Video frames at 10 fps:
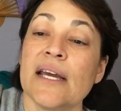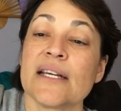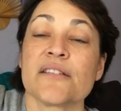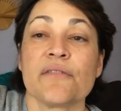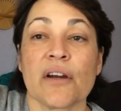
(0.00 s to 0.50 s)

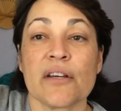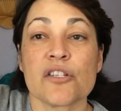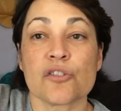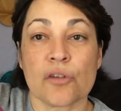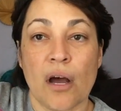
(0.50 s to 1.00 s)
It's very
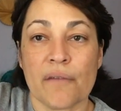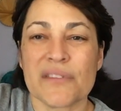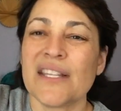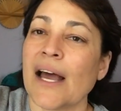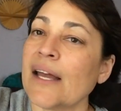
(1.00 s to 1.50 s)
soft,
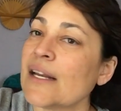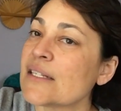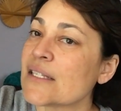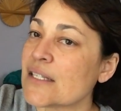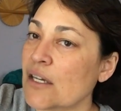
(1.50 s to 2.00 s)
not as
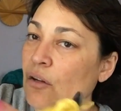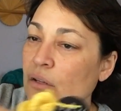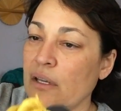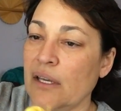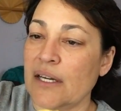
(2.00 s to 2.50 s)

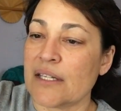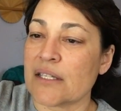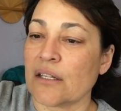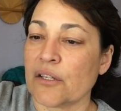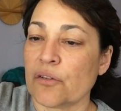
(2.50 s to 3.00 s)
silk, and it's
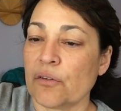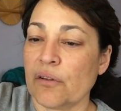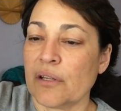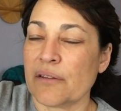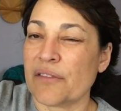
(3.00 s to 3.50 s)
a little
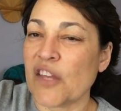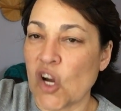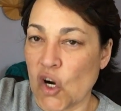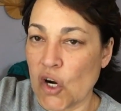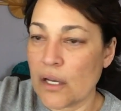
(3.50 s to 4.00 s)

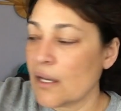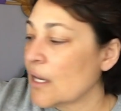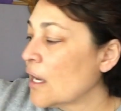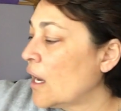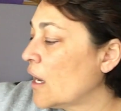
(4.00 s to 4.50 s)
thicker
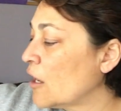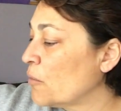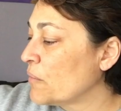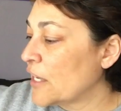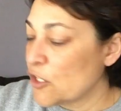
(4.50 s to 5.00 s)

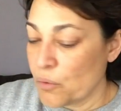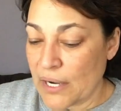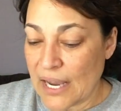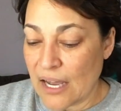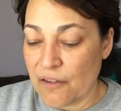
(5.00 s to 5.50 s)
that you would
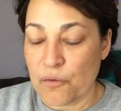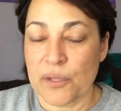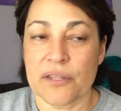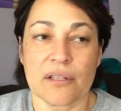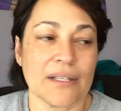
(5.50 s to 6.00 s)
have
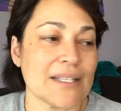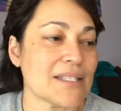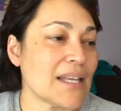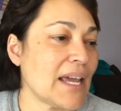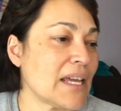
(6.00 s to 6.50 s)
with, let's
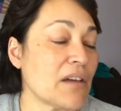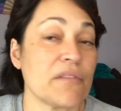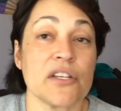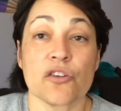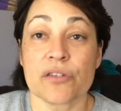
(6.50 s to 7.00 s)
say, a
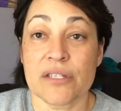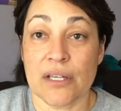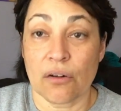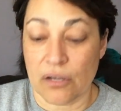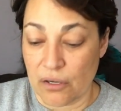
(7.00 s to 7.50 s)
vineyard
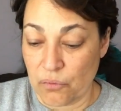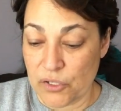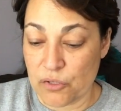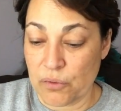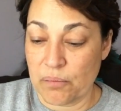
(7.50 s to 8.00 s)
silk,
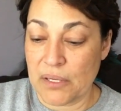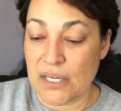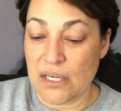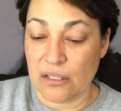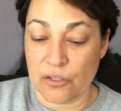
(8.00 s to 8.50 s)
which would
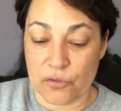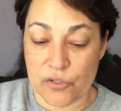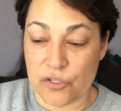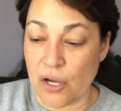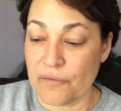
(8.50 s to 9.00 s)
be a little
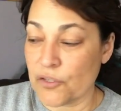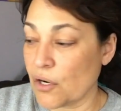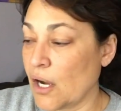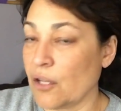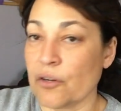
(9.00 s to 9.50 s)
softer
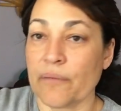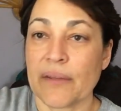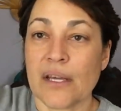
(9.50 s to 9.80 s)
color.